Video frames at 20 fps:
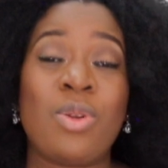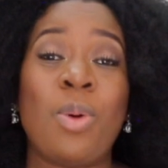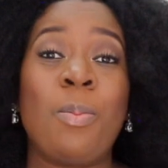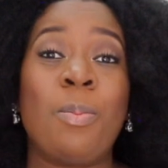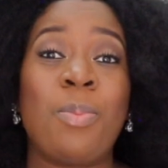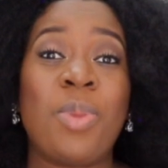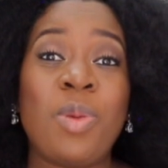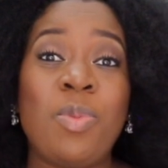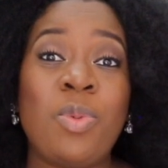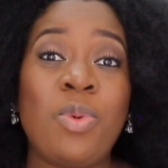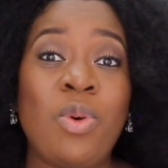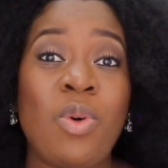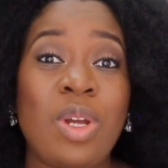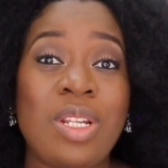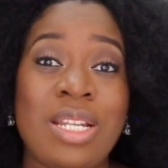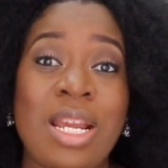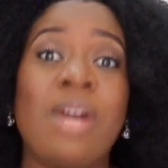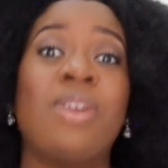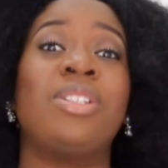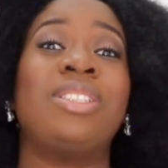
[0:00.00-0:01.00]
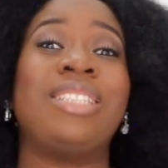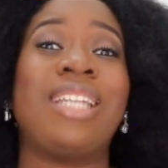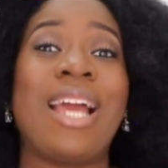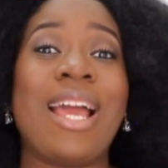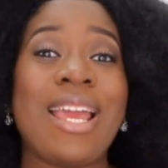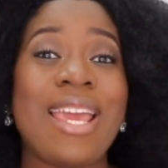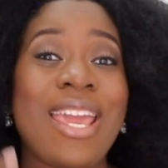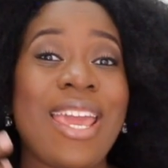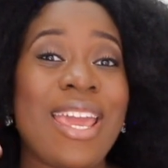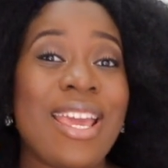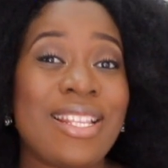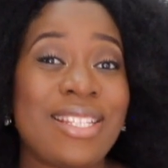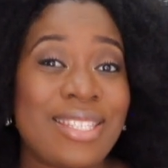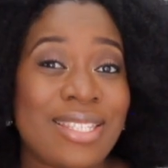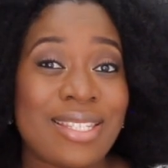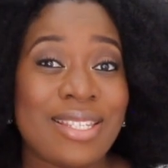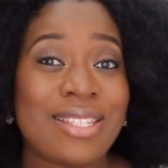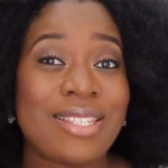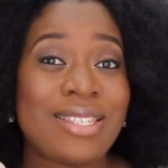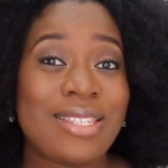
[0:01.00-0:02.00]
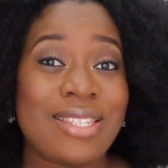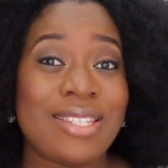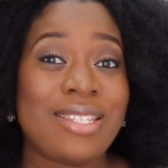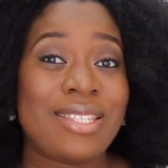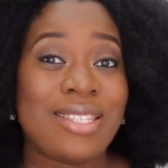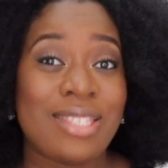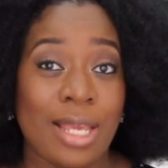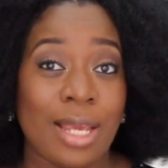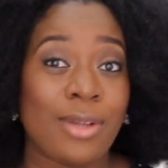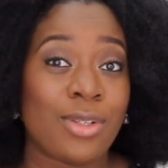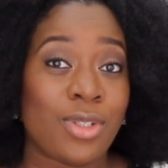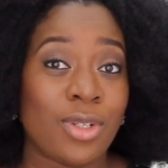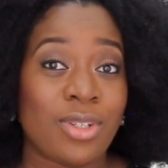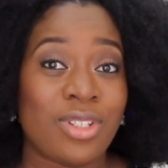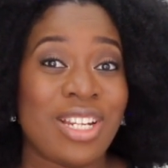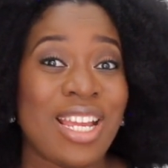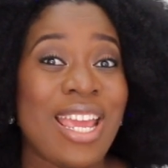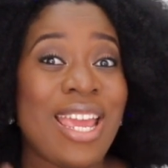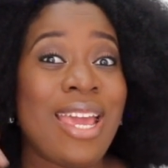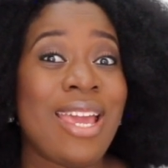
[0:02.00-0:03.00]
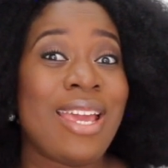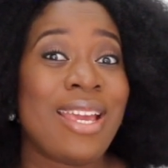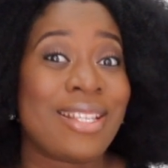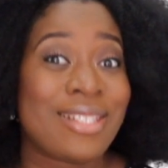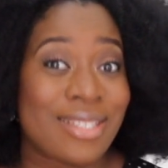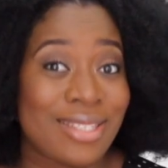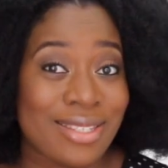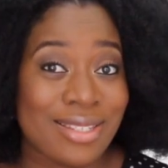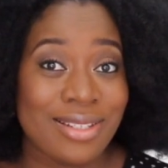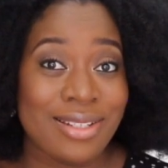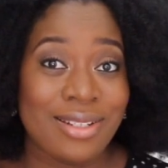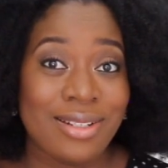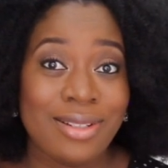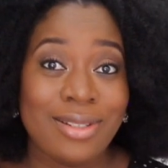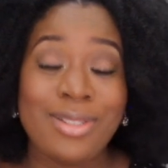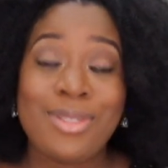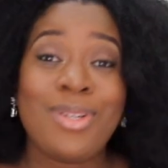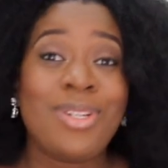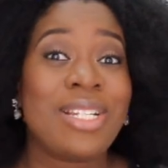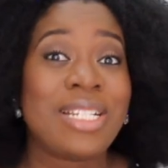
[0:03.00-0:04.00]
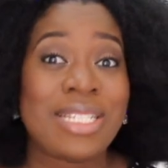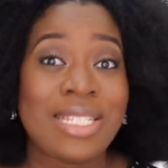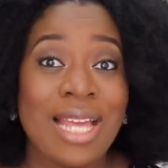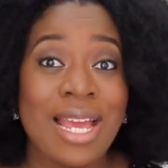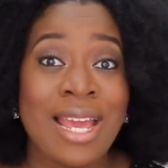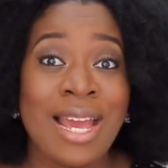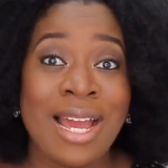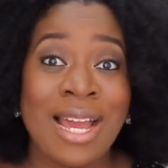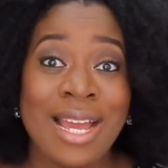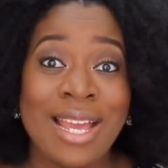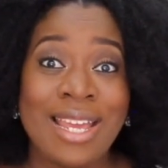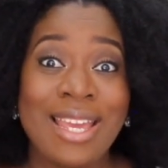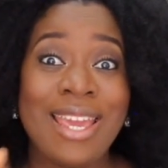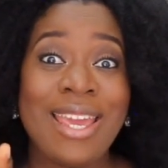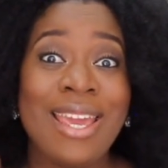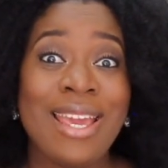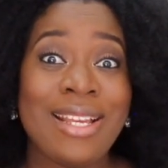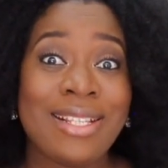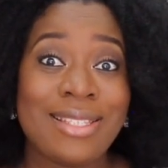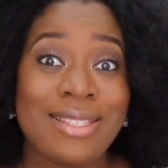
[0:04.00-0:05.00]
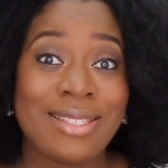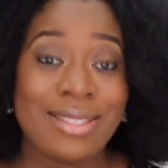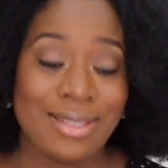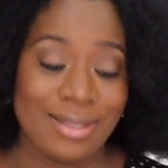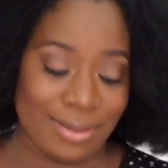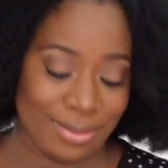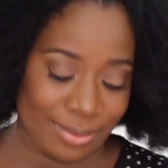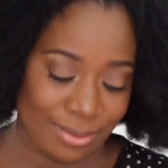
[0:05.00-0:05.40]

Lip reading: are some people, they are on their 8th C-section. 8! No, they tire. 8!